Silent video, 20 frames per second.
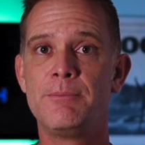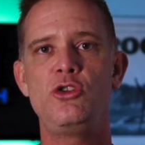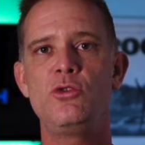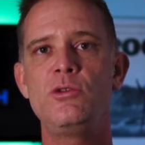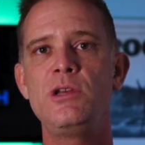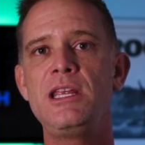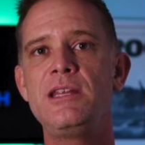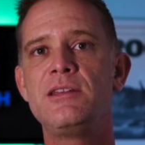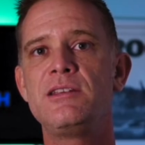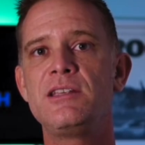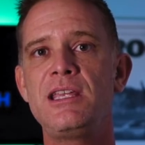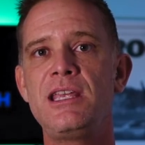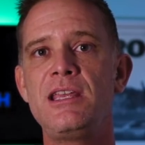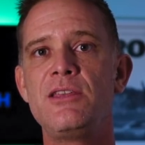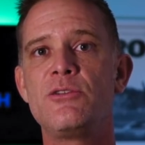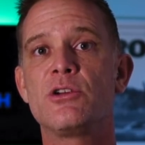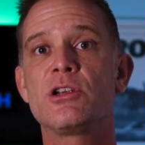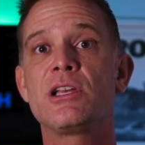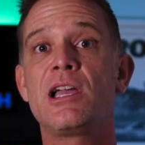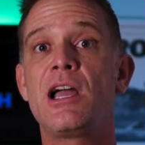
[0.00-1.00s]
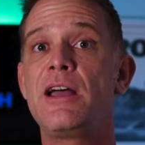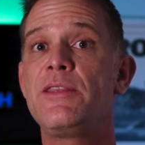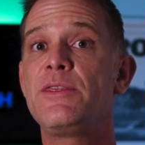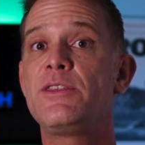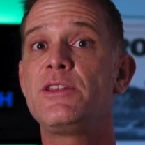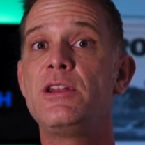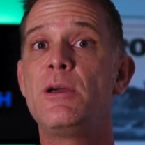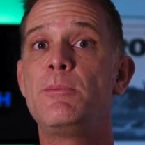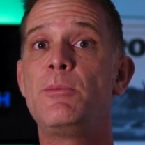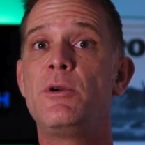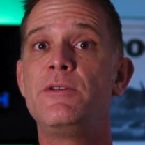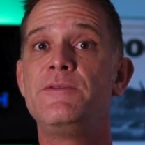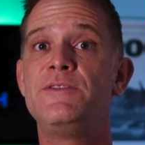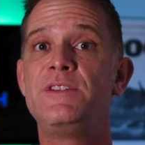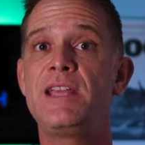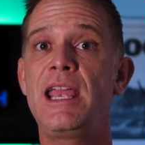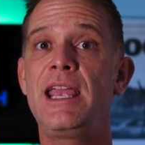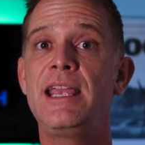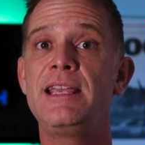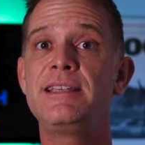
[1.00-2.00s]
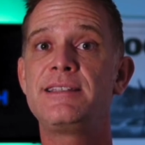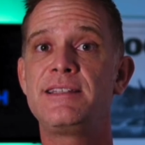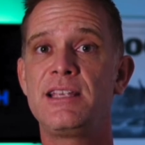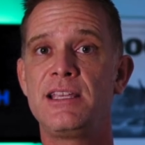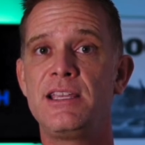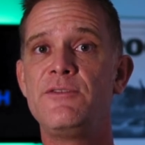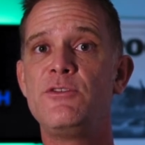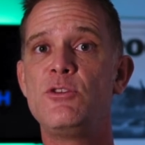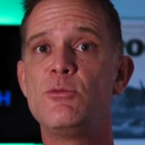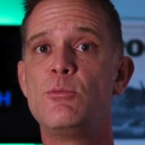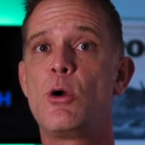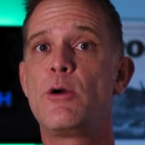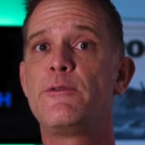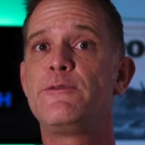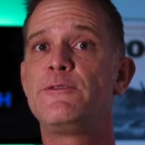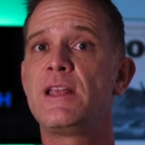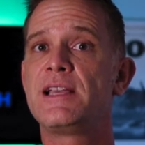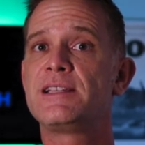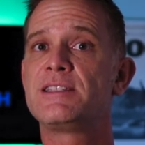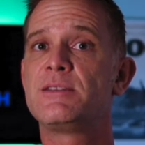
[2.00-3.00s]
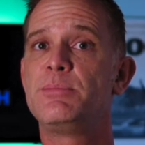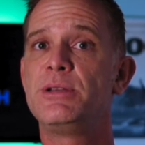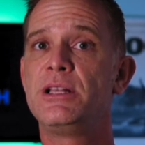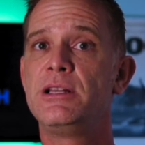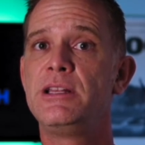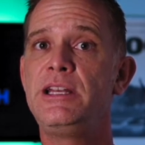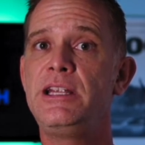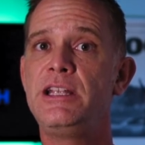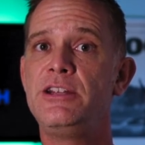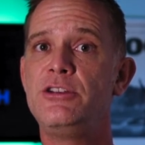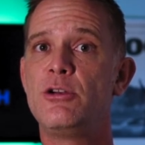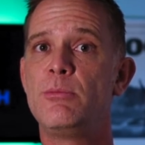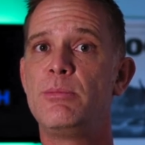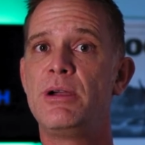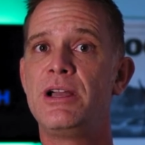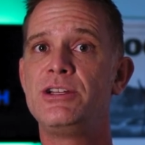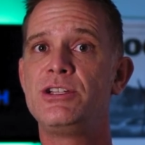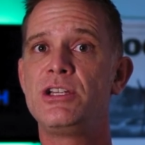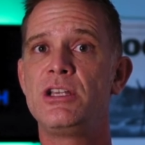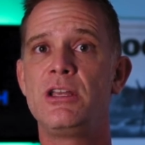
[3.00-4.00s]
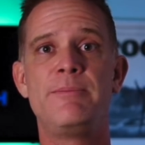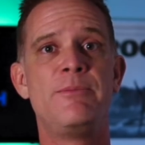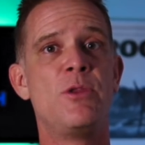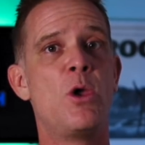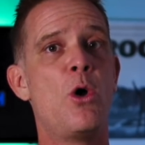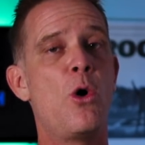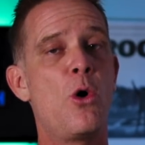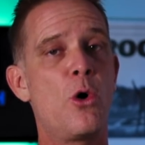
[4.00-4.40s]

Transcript: you need to either cut the number of days to give you more flexibility in your budget,